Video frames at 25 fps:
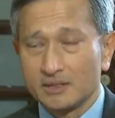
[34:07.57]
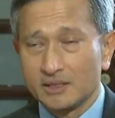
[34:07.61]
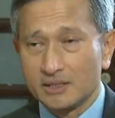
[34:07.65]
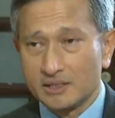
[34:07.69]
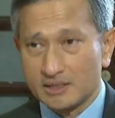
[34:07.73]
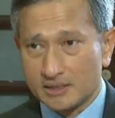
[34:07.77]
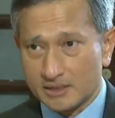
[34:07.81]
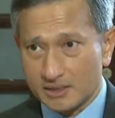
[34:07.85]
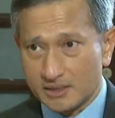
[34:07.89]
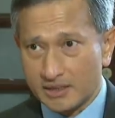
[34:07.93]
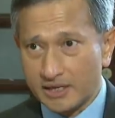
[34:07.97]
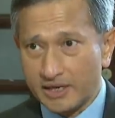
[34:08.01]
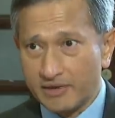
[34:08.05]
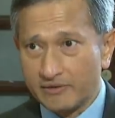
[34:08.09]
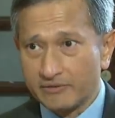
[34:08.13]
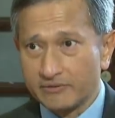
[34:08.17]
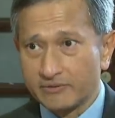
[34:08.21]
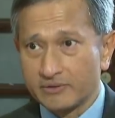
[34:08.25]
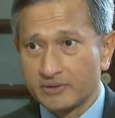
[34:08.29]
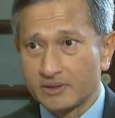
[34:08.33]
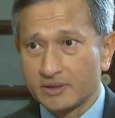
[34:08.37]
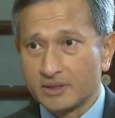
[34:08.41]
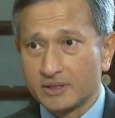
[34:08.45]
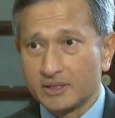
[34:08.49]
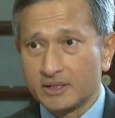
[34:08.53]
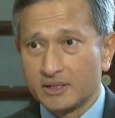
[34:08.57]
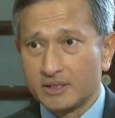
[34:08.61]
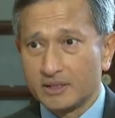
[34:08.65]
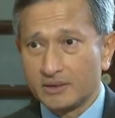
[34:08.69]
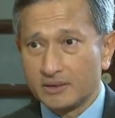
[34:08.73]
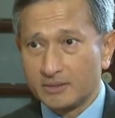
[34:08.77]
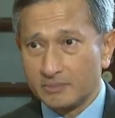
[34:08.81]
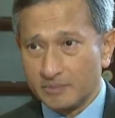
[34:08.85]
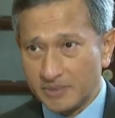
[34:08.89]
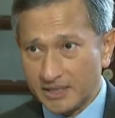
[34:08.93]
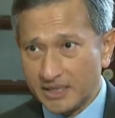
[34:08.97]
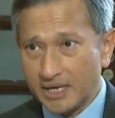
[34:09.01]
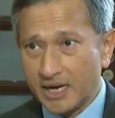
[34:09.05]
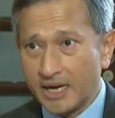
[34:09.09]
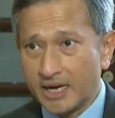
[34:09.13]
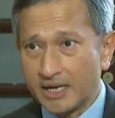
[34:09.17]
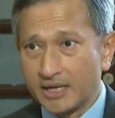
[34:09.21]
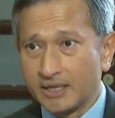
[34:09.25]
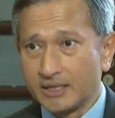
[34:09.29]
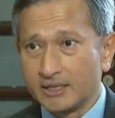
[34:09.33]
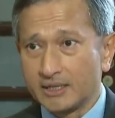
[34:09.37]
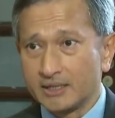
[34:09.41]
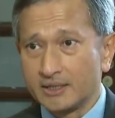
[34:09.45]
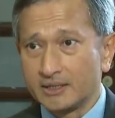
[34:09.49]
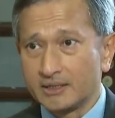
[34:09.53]
is left
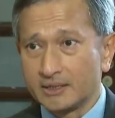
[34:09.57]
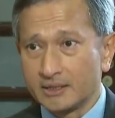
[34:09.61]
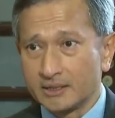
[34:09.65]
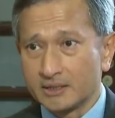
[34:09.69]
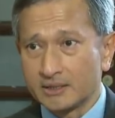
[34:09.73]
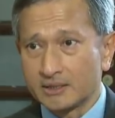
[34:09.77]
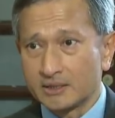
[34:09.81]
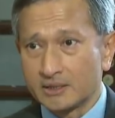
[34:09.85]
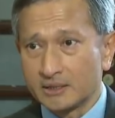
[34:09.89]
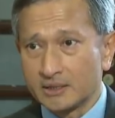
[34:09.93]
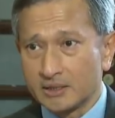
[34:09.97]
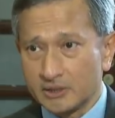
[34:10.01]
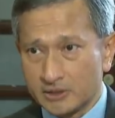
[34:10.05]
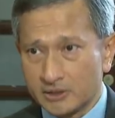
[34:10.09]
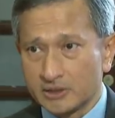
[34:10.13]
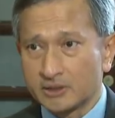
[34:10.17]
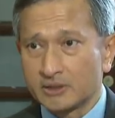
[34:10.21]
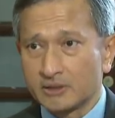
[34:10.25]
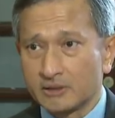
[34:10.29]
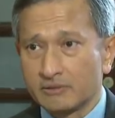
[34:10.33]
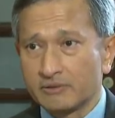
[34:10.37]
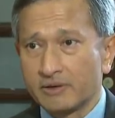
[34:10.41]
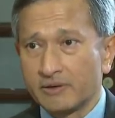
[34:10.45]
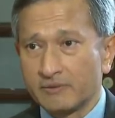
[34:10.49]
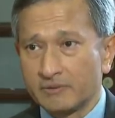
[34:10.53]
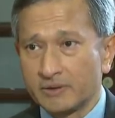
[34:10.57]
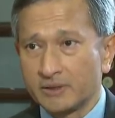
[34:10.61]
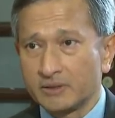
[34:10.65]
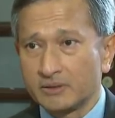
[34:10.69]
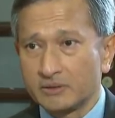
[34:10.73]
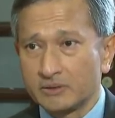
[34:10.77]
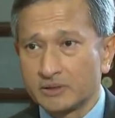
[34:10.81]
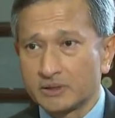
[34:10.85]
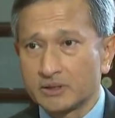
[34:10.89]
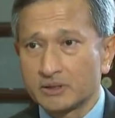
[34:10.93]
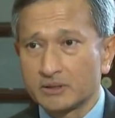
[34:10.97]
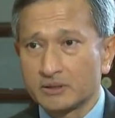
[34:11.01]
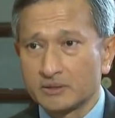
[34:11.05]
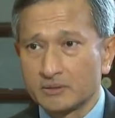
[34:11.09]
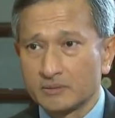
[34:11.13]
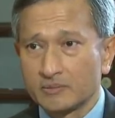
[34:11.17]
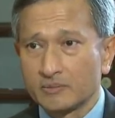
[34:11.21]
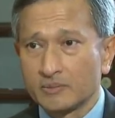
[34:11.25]
behind in this digital revolution.